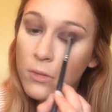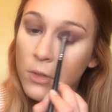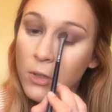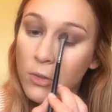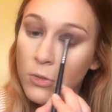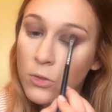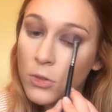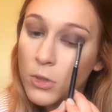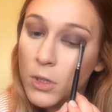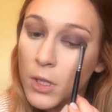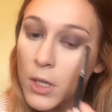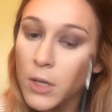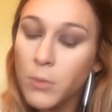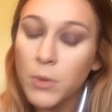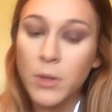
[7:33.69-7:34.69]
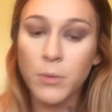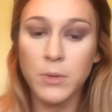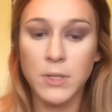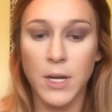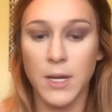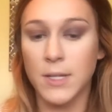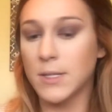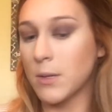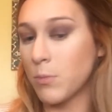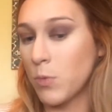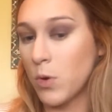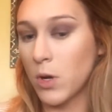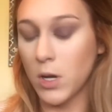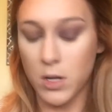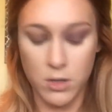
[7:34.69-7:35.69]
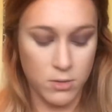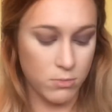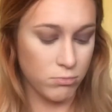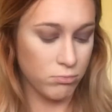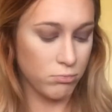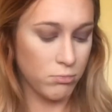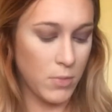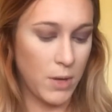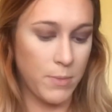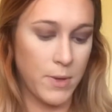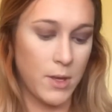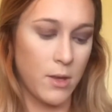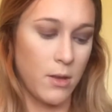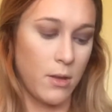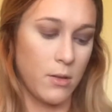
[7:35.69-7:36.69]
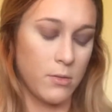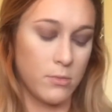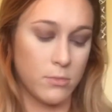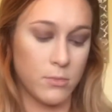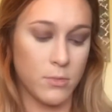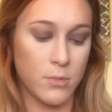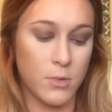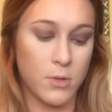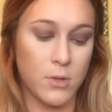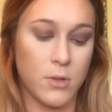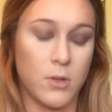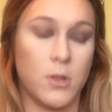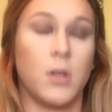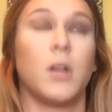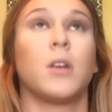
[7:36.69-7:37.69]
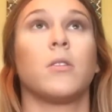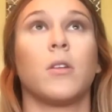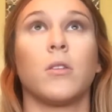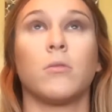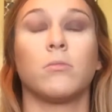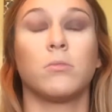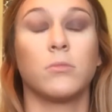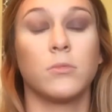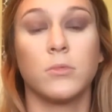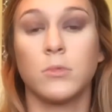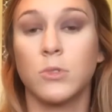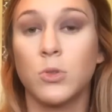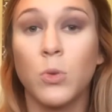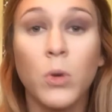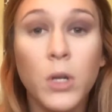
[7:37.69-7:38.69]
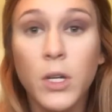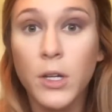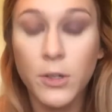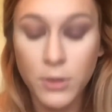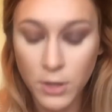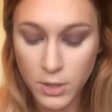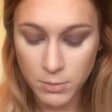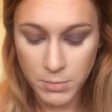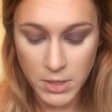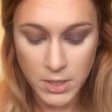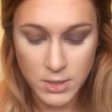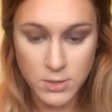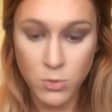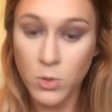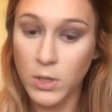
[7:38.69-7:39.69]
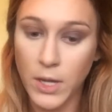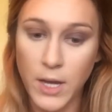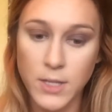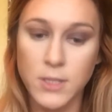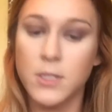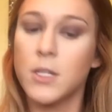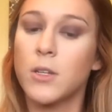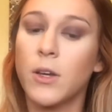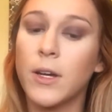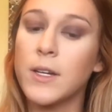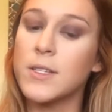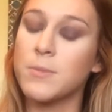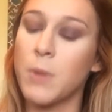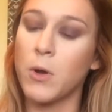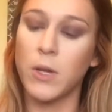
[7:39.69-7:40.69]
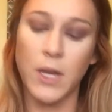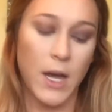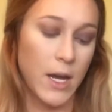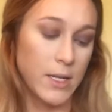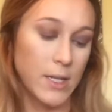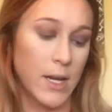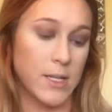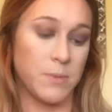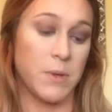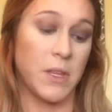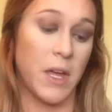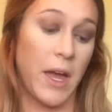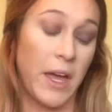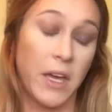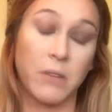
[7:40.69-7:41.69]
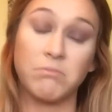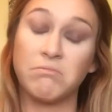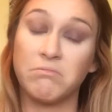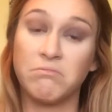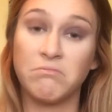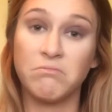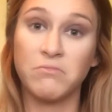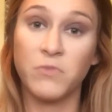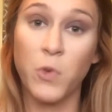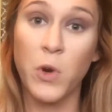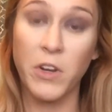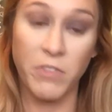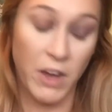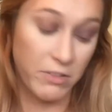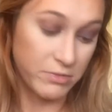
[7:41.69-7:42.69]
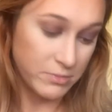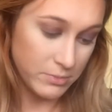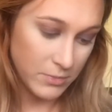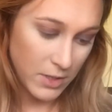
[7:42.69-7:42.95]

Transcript: usually when it would take someone maybe, I don't know, 20 or 30 minutes or less to like a smoky eye, it takes me like 45.